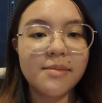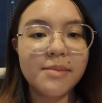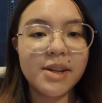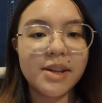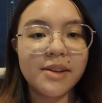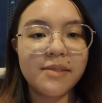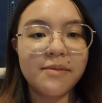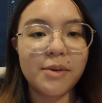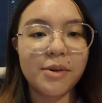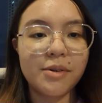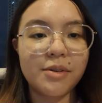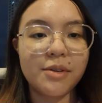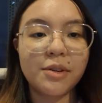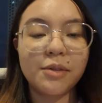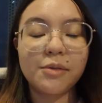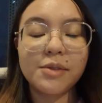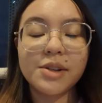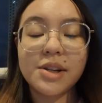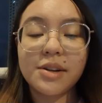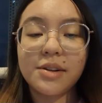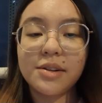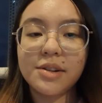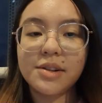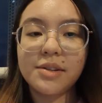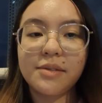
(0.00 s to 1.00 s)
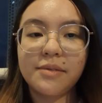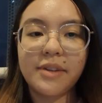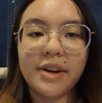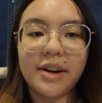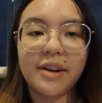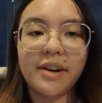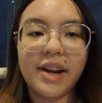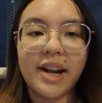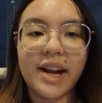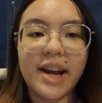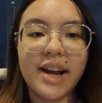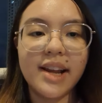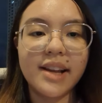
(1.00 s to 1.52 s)
dubbing booth was also
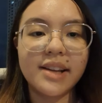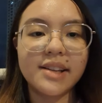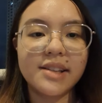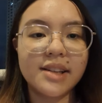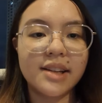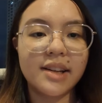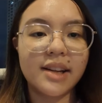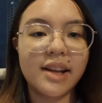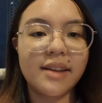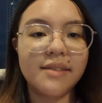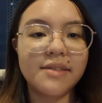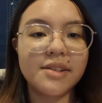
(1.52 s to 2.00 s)
very nice.